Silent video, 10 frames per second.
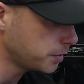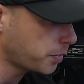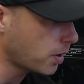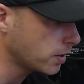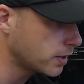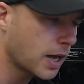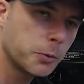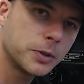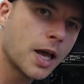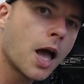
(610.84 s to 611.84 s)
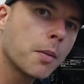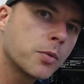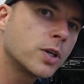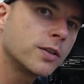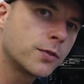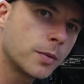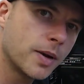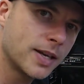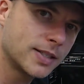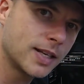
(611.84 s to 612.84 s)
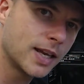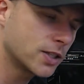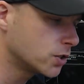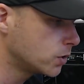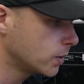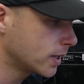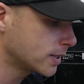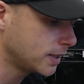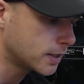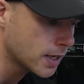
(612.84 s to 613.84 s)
the part I would upgrade from SLX to XT.